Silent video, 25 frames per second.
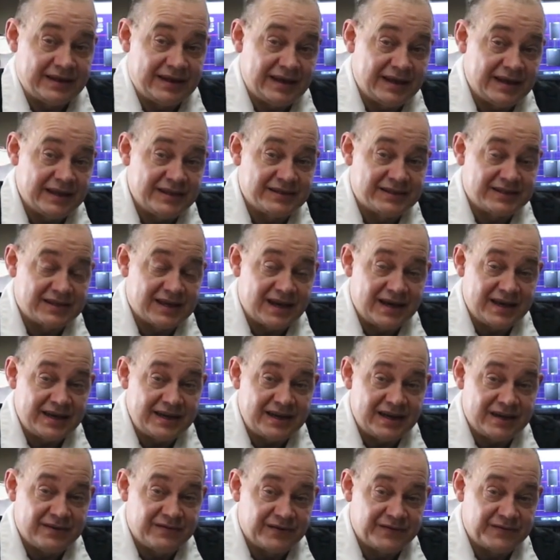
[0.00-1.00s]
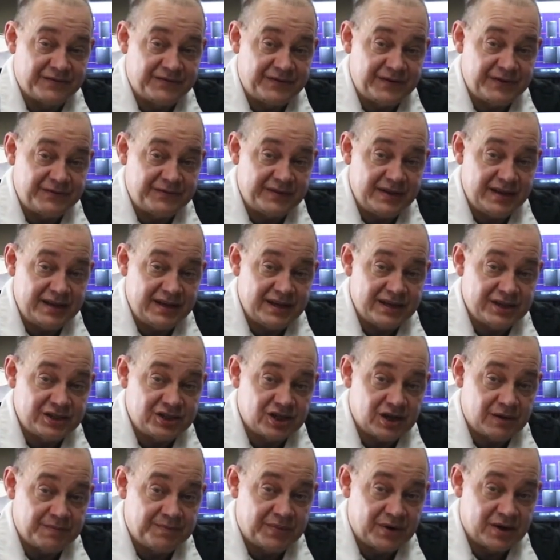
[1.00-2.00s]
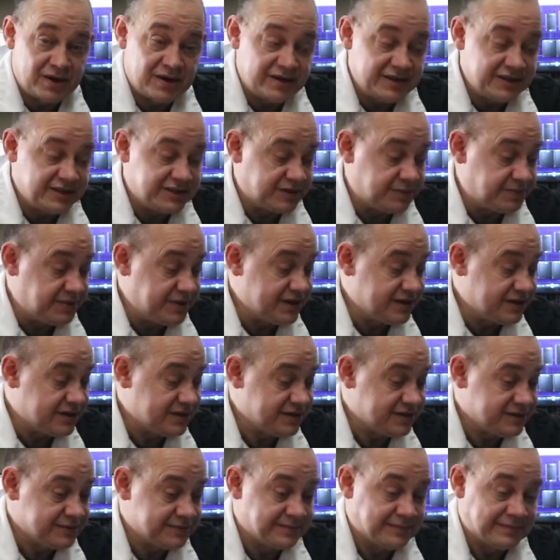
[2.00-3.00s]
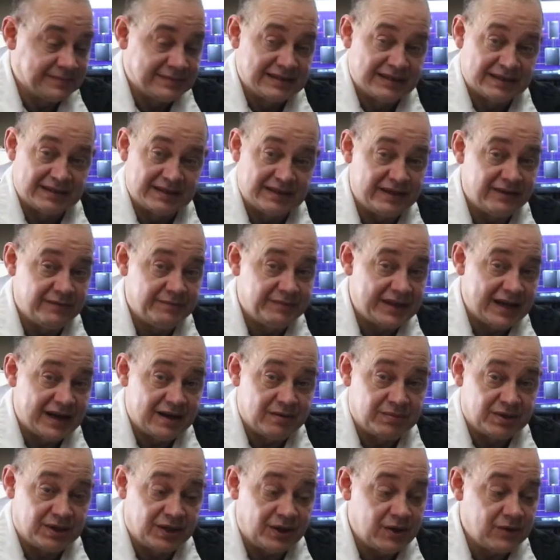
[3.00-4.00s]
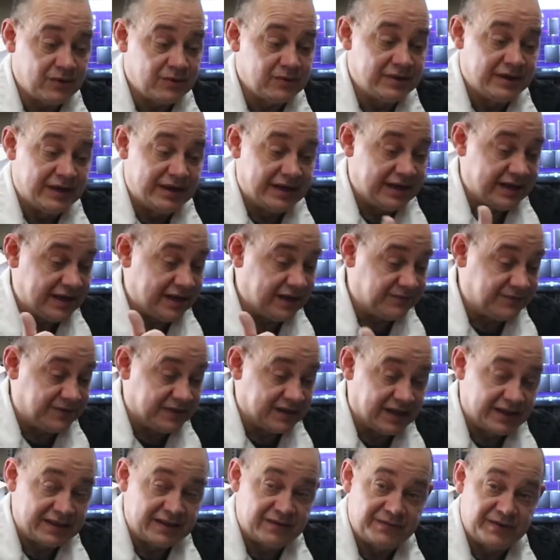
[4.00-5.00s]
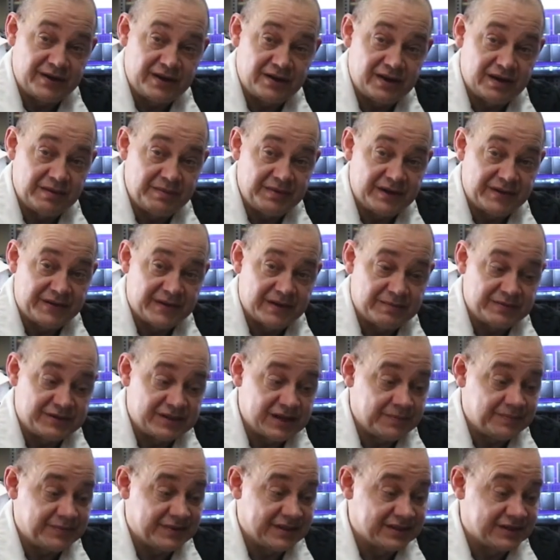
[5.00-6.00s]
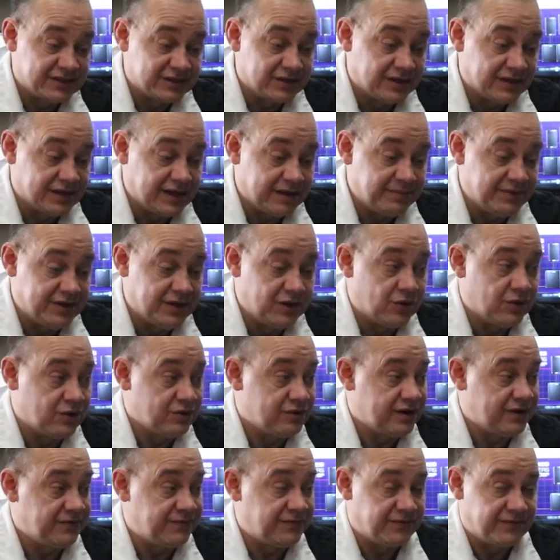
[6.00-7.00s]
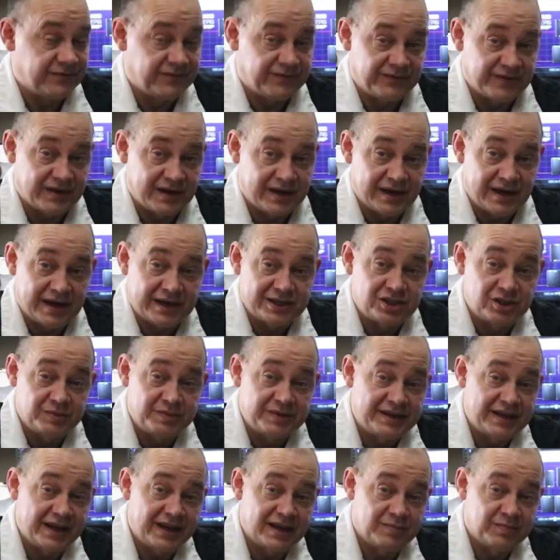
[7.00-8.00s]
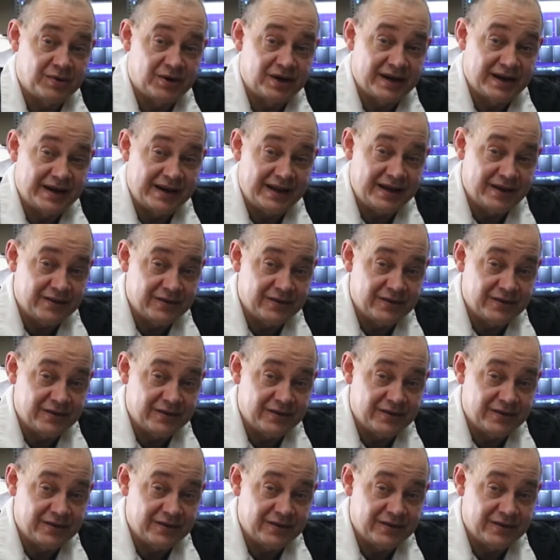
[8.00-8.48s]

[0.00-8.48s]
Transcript: inside of a 15-inch party speaker, leave them down below. If you like the video, give me a thumbs up. This is going to let me know if I should be taking apart any